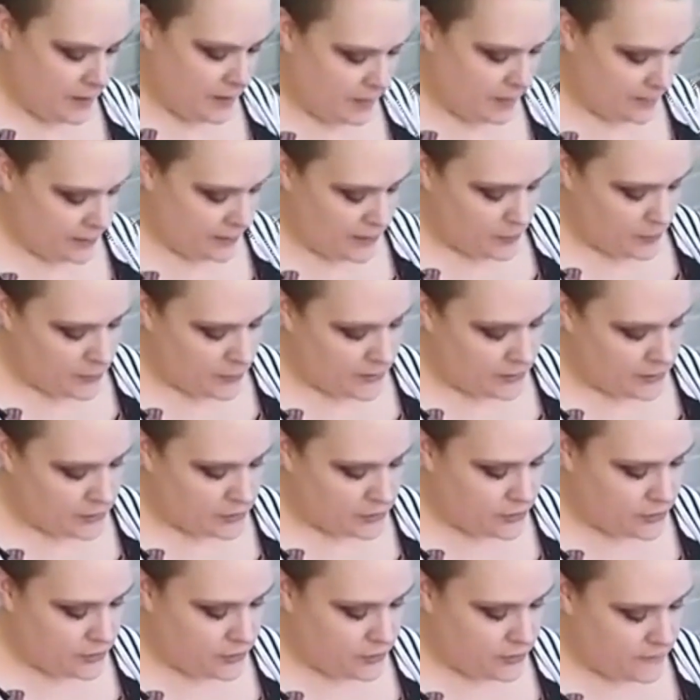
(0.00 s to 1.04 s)
Now, I'm pretty
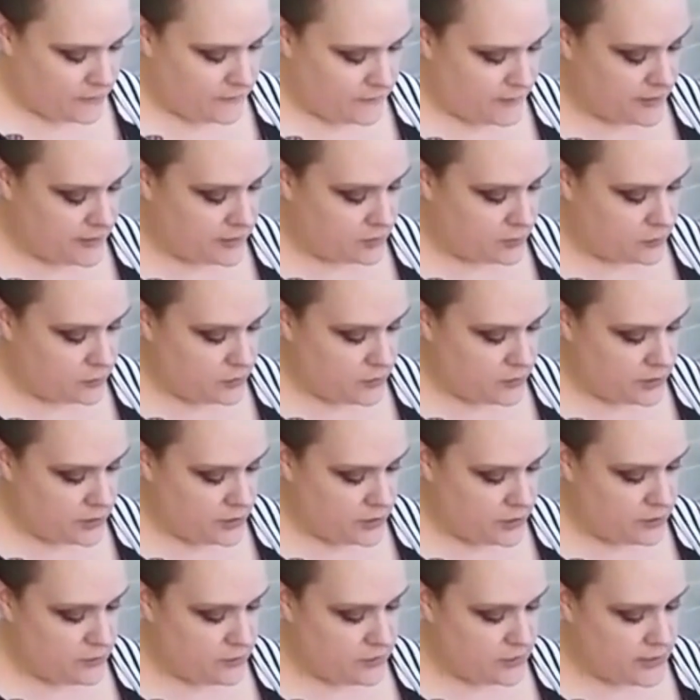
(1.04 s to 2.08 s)
sure you can find some really
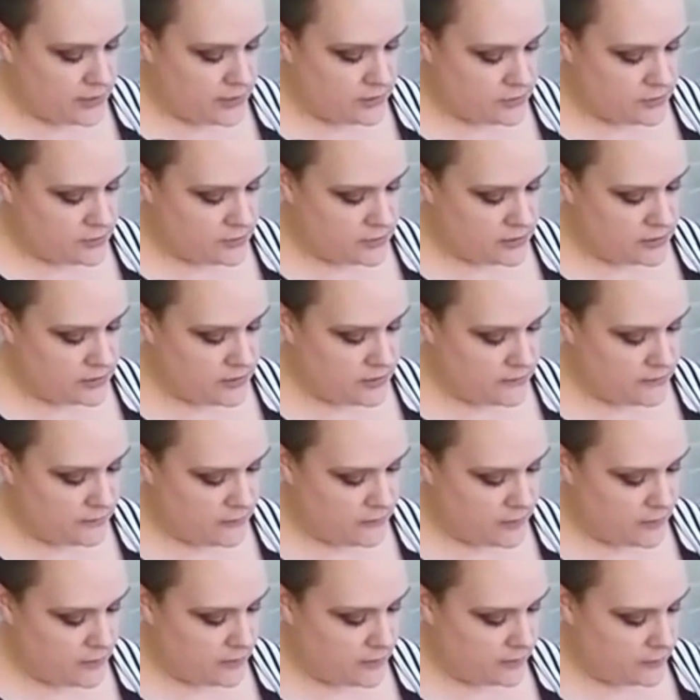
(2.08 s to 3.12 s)
cute Easter stuff
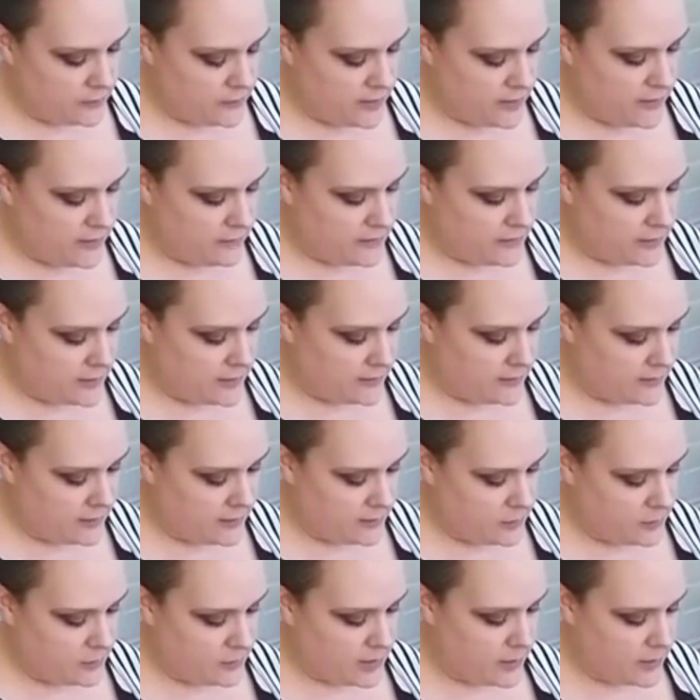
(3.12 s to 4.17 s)
on Craft Outlet
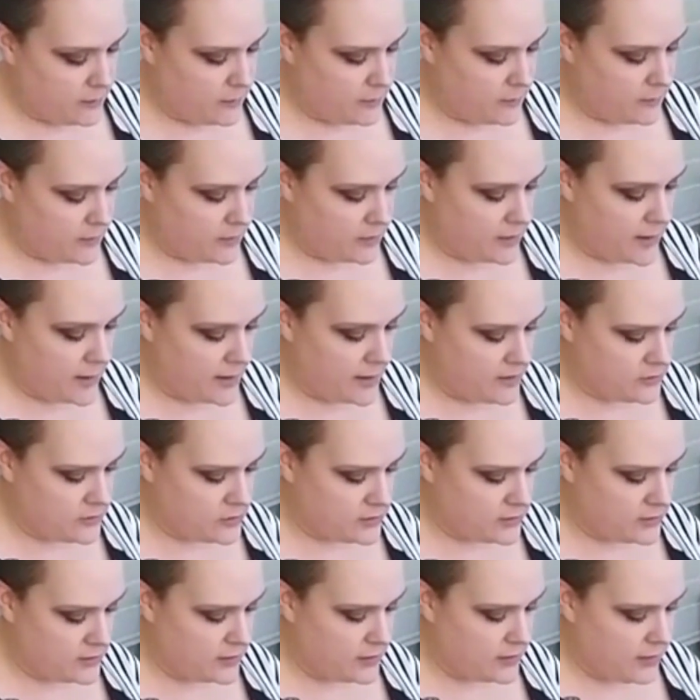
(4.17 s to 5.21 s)
or Paper Mart. I
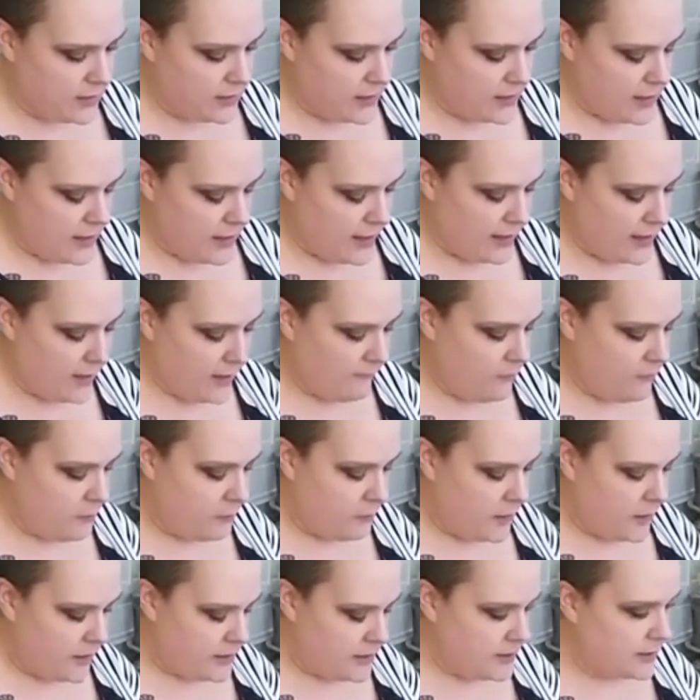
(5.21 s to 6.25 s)
haven't
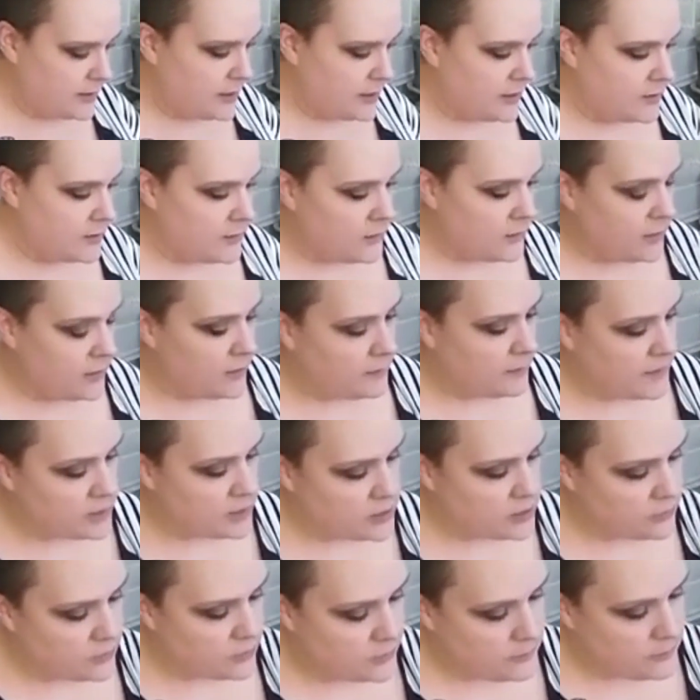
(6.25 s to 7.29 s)
bought any
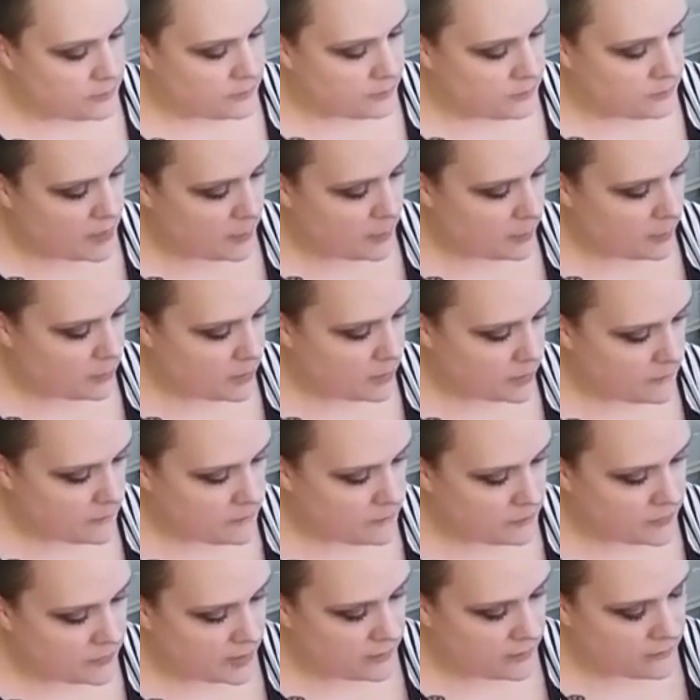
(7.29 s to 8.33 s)
mesh from Paper Mart.
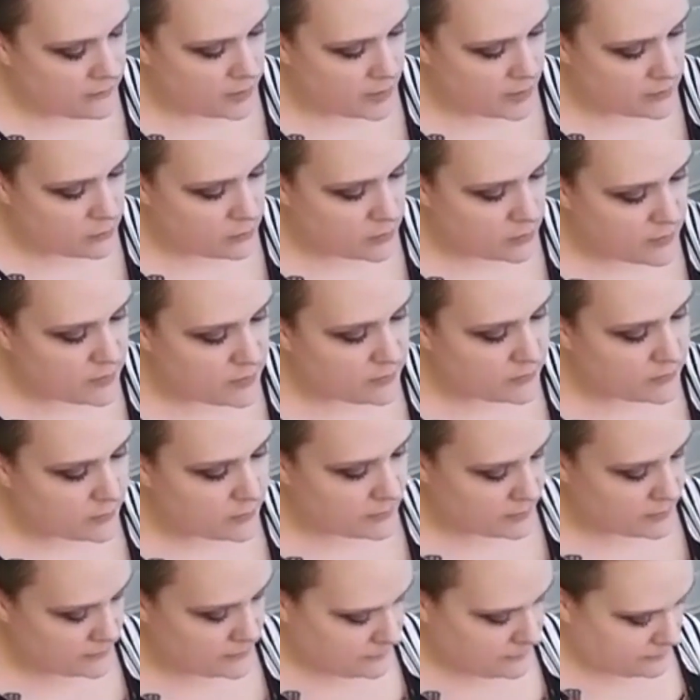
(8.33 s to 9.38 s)
I've gotten ribbon from
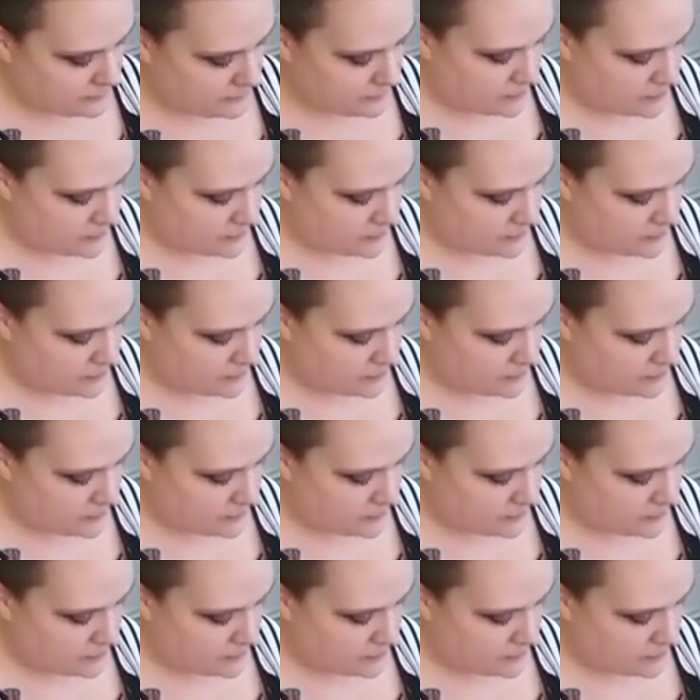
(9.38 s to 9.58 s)
them.